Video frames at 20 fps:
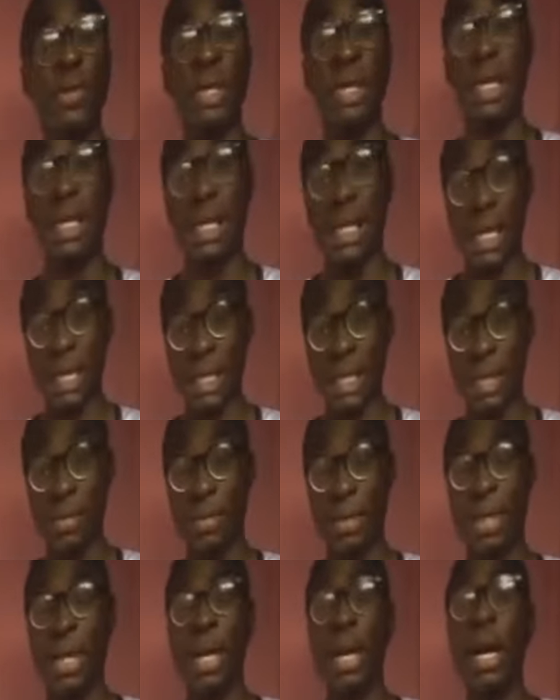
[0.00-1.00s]
the
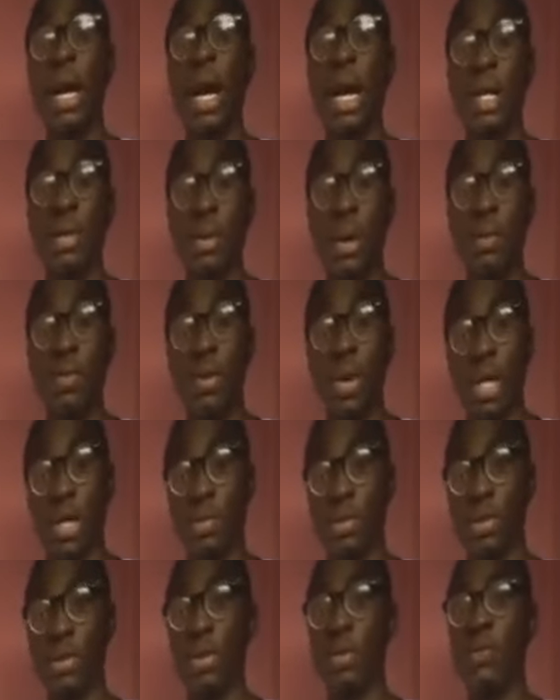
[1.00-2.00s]
intercept, and you have your
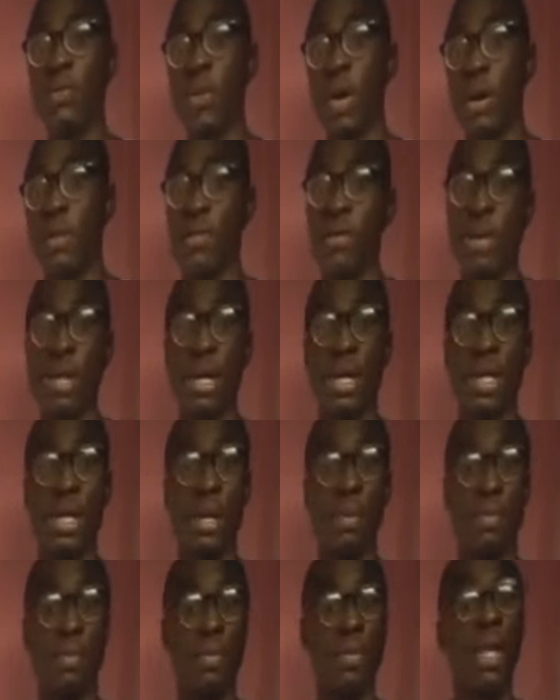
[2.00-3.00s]
expression for every other term.